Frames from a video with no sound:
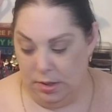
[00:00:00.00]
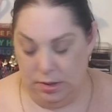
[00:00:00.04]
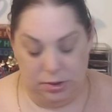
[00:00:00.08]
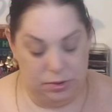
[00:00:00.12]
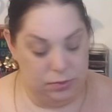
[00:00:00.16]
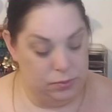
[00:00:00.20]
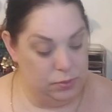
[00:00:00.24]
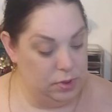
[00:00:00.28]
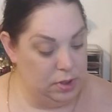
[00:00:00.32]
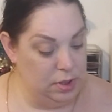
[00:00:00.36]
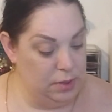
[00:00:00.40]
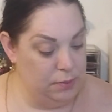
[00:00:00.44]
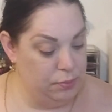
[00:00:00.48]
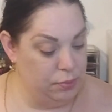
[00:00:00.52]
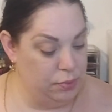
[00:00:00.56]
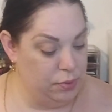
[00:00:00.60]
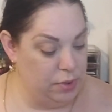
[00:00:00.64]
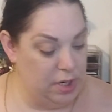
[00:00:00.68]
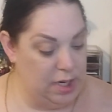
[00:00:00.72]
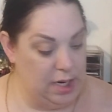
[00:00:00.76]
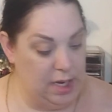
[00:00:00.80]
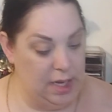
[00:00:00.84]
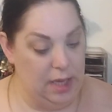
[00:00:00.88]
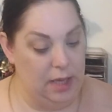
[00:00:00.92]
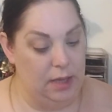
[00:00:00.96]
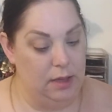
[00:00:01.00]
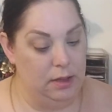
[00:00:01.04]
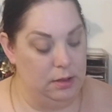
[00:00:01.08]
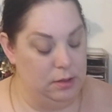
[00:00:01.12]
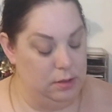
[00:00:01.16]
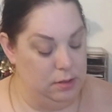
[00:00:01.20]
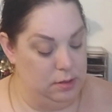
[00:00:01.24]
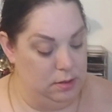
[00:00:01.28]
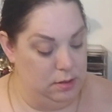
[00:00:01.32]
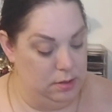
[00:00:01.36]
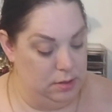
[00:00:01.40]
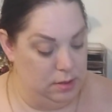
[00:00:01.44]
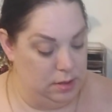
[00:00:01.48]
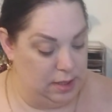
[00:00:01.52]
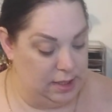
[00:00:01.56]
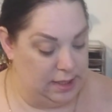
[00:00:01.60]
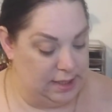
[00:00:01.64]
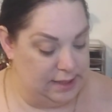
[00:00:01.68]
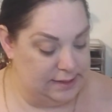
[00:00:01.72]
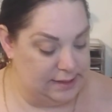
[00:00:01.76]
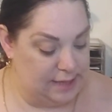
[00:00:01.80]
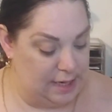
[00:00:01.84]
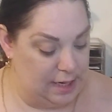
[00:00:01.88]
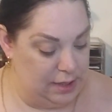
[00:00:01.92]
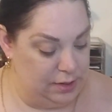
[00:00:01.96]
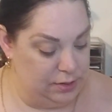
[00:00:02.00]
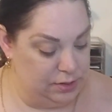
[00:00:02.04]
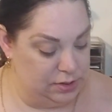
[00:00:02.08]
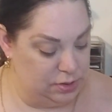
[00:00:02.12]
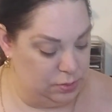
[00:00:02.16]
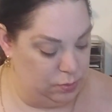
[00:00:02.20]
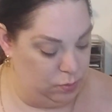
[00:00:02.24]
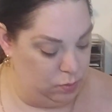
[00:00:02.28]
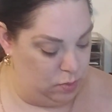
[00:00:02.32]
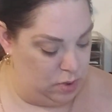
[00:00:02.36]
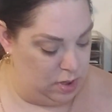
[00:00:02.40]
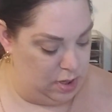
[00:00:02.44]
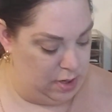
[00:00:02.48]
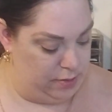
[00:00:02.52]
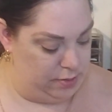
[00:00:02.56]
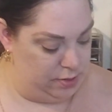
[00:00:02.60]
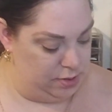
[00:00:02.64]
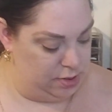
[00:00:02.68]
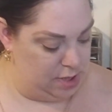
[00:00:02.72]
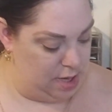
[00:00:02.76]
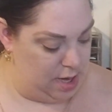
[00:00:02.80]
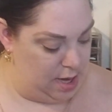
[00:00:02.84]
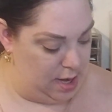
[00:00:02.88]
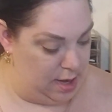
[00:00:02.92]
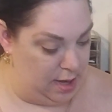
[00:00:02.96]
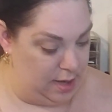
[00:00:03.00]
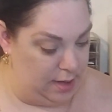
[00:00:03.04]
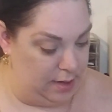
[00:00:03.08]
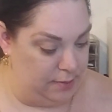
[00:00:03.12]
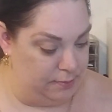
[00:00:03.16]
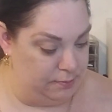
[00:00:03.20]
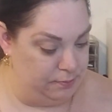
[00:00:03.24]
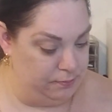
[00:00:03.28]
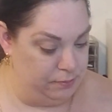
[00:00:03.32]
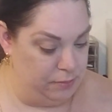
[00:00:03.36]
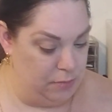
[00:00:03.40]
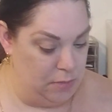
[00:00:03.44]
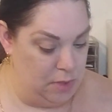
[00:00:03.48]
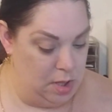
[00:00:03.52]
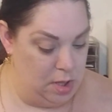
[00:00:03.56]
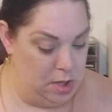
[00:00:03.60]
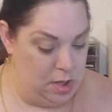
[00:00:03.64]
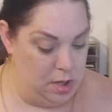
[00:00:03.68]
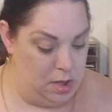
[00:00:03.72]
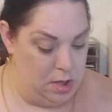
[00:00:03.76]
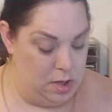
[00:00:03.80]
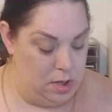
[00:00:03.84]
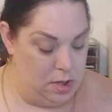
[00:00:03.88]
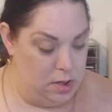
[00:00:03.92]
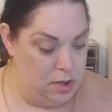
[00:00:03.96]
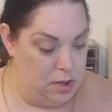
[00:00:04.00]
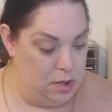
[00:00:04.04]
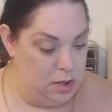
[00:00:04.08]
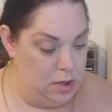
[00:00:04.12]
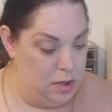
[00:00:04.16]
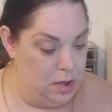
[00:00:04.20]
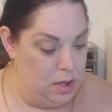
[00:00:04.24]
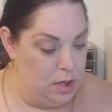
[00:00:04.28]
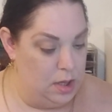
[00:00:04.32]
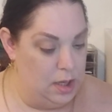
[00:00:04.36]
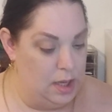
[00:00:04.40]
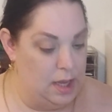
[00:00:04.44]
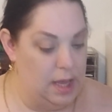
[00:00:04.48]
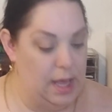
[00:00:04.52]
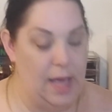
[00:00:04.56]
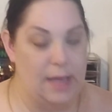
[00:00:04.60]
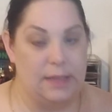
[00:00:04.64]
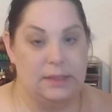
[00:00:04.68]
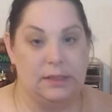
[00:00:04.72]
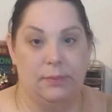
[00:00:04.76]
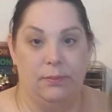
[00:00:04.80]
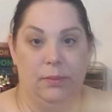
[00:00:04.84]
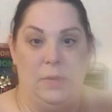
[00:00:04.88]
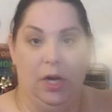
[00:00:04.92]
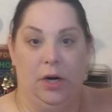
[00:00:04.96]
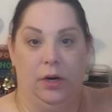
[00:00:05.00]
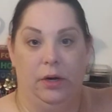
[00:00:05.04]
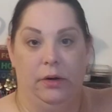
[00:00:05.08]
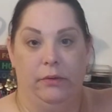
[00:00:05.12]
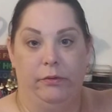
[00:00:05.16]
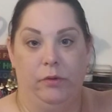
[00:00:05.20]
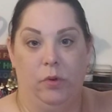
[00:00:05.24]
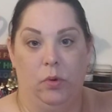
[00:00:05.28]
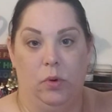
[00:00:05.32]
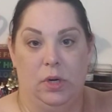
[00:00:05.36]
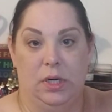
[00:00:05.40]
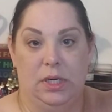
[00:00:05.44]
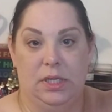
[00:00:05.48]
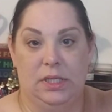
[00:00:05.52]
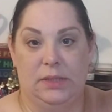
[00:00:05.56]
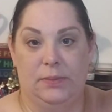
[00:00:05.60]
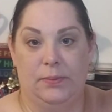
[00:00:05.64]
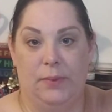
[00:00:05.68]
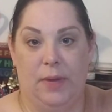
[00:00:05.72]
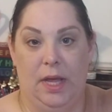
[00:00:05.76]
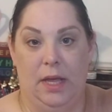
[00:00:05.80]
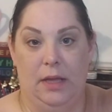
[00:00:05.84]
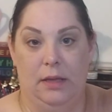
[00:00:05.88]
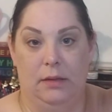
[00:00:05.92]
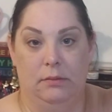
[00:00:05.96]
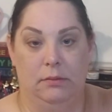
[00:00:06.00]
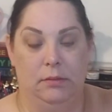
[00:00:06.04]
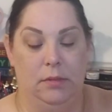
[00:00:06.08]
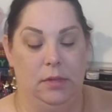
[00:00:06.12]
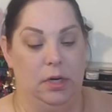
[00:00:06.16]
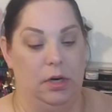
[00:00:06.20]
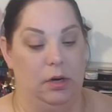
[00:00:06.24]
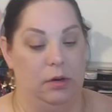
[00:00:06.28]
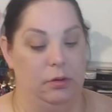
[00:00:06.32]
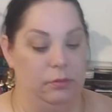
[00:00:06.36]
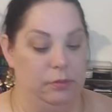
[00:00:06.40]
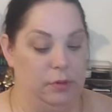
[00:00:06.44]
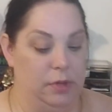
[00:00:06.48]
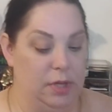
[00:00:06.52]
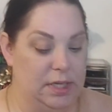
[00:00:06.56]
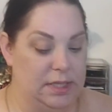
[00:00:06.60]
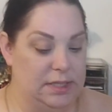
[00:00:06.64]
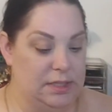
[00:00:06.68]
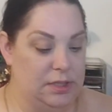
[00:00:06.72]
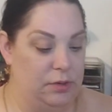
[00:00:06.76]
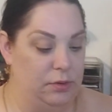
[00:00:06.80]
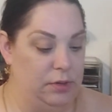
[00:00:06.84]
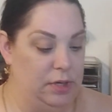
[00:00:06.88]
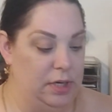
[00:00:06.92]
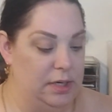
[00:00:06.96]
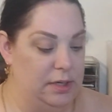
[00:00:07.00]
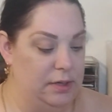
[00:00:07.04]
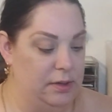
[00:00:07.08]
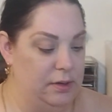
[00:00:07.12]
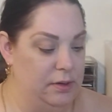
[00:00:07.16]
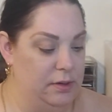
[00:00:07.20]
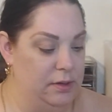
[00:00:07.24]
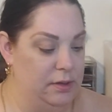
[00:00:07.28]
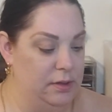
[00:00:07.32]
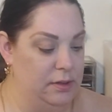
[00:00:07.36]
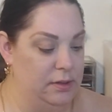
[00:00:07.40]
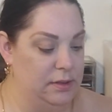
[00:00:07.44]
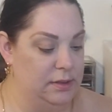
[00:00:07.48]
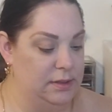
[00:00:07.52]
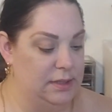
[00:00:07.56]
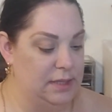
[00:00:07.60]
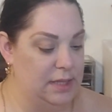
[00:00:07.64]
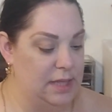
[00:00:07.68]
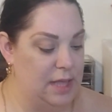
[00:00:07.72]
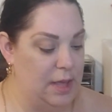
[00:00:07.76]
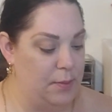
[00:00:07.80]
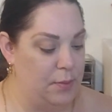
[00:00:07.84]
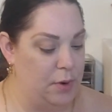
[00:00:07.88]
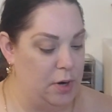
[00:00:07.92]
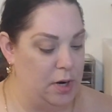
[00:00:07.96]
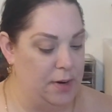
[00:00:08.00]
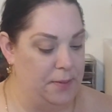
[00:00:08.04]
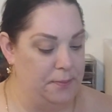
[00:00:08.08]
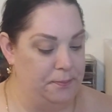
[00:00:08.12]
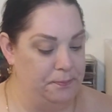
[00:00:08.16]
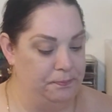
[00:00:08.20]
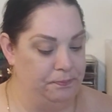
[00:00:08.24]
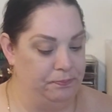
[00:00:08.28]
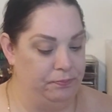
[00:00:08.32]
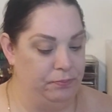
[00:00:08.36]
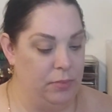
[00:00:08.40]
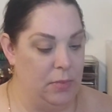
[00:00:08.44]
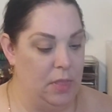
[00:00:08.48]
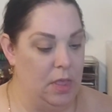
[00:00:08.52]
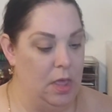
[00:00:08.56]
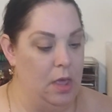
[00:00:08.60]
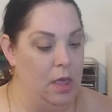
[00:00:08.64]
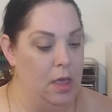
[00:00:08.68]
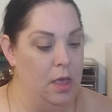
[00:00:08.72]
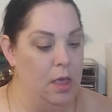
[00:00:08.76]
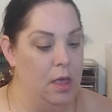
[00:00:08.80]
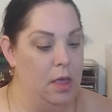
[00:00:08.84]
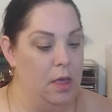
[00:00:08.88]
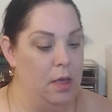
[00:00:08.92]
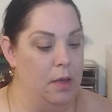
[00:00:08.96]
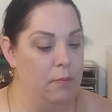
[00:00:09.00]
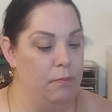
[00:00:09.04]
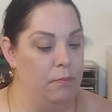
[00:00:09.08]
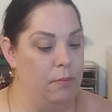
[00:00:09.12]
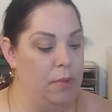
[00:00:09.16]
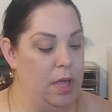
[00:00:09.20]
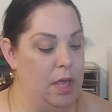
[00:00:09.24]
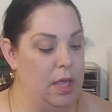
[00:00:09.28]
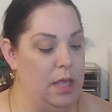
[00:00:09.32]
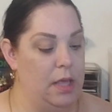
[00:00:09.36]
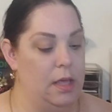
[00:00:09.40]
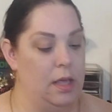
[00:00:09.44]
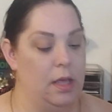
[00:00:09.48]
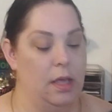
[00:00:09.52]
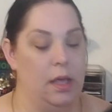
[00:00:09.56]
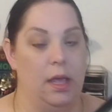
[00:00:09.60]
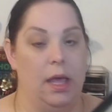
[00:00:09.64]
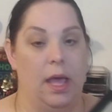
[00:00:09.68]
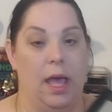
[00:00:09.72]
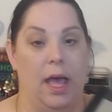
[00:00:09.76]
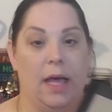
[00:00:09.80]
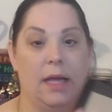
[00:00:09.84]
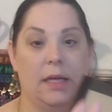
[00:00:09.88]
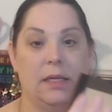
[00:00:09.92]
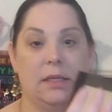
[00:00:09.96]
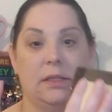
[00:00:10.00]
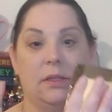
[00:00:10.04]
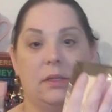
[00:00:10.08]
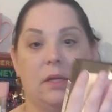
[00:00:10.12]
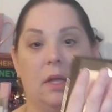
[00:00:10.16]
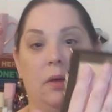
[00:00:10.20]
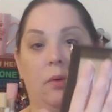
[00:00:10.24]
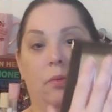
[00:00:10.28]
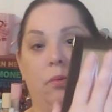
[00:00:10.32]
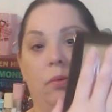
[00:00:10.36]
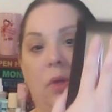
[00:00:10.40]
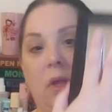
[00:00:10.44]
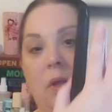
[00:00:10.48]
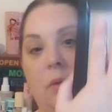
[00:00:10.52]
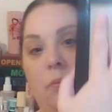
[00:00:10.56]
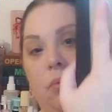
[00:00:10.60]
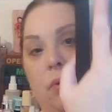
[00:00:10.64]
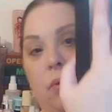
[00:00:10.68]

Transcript: It's really pretty. Like I said, I used it one other time. It has a mirror, of course, but you know, you guys don't need to see that part. But it has like really